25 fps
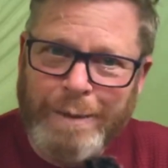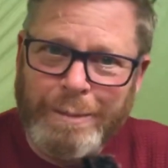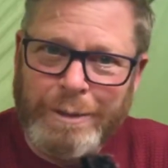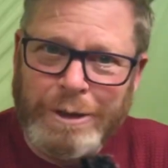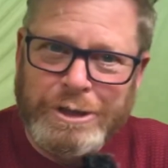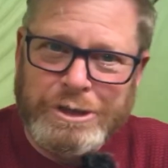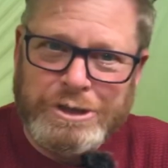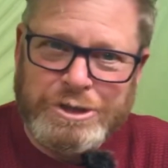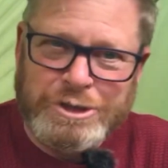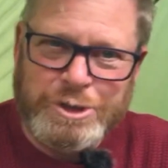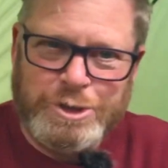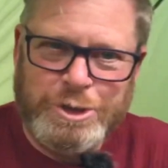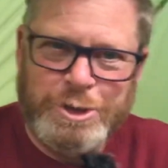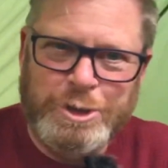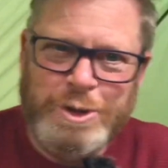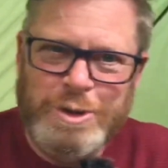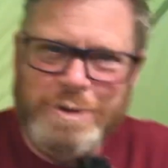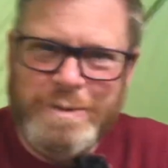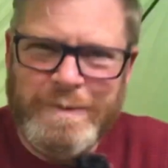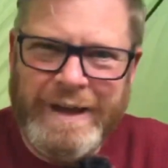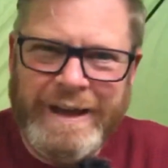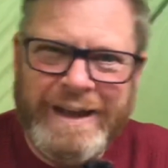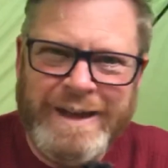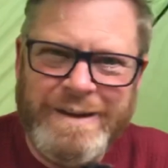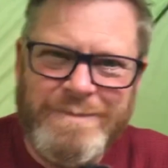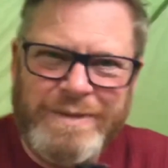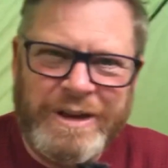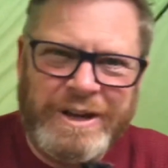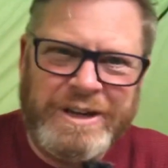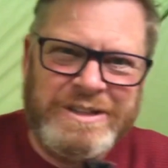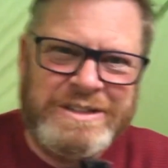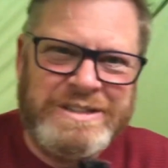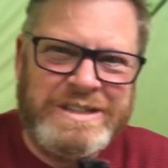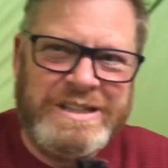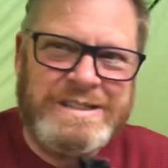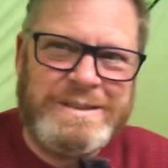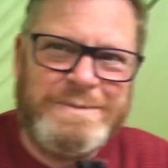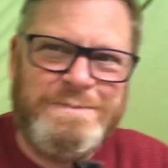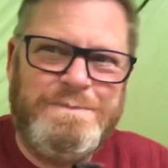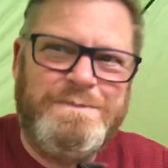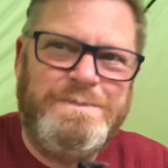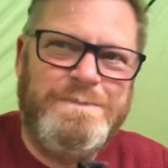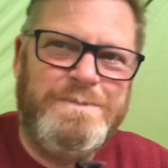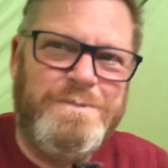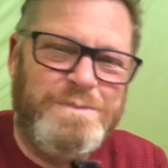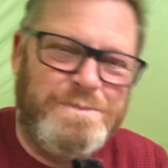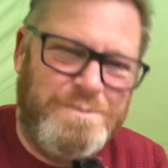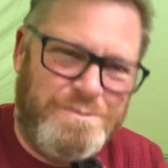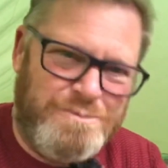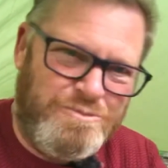I'm going to zoom in because it's
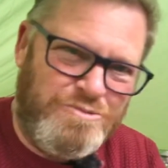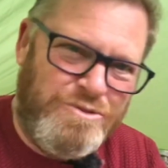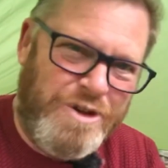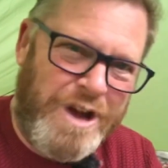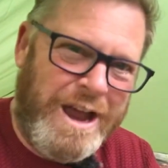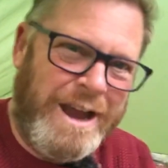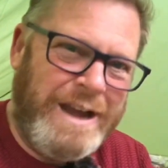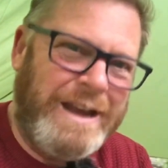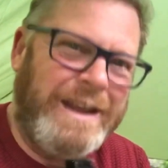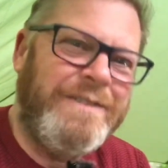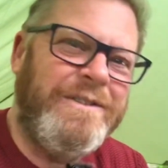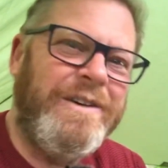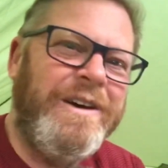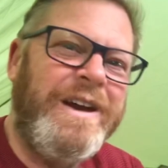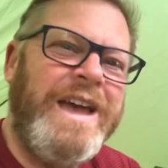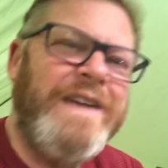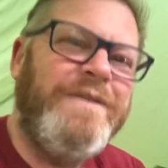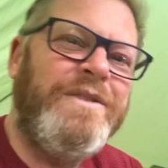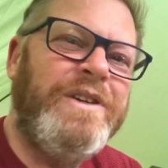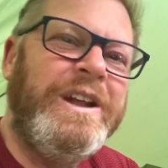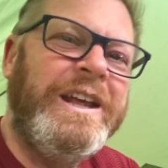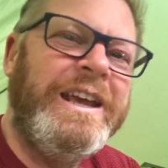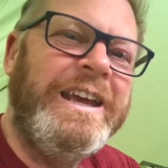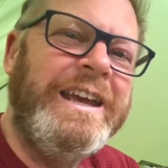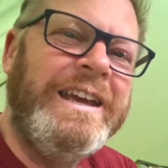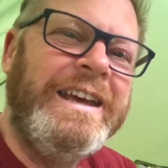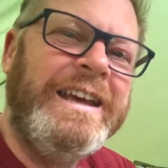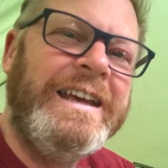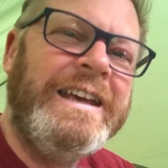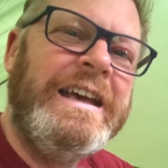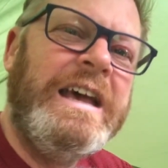raining very heavily.